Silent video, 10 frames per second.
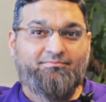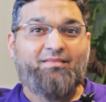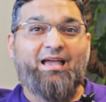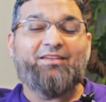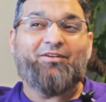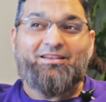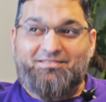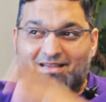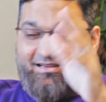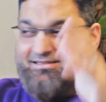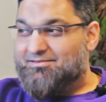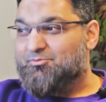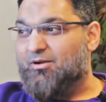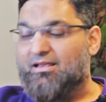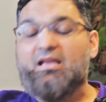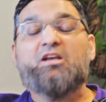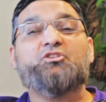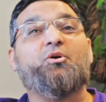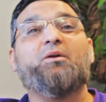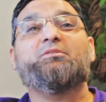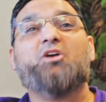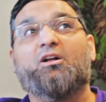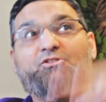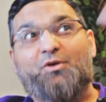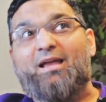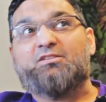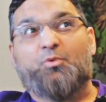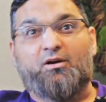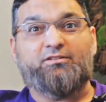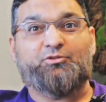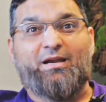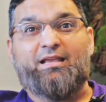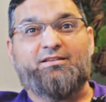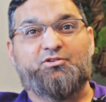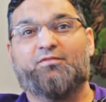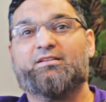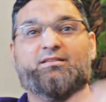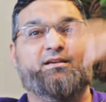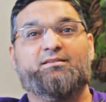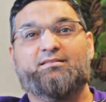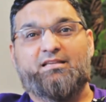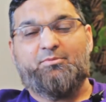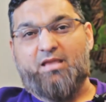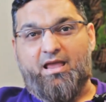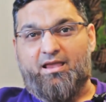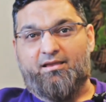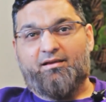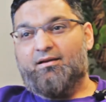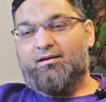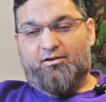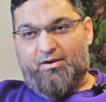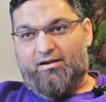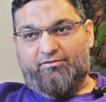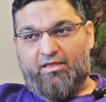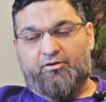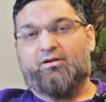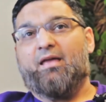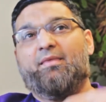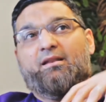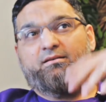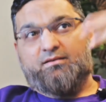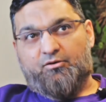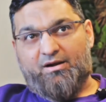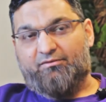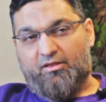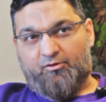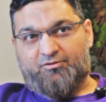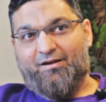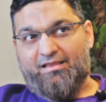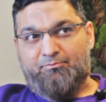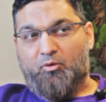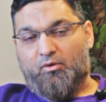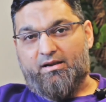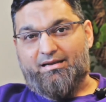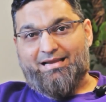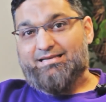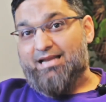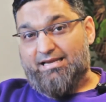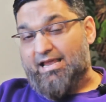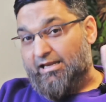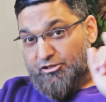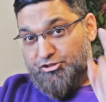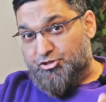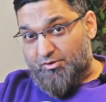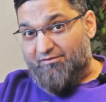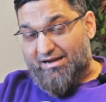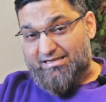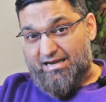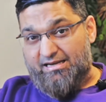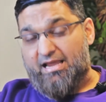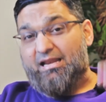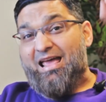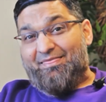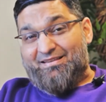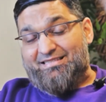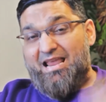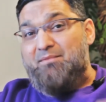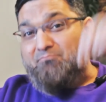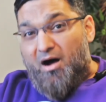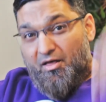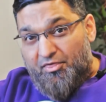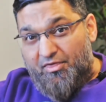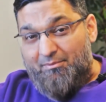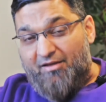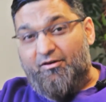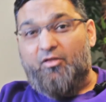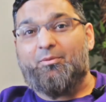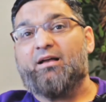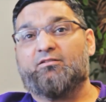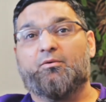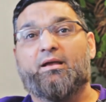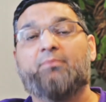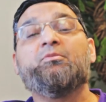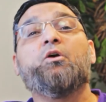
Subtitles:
And if I could probably. So it was called Trans World Trading and Services, DBA, Creative Leather. And then Creative Leather was finally born in 1998. In June of 1998, the same month that my father passed away.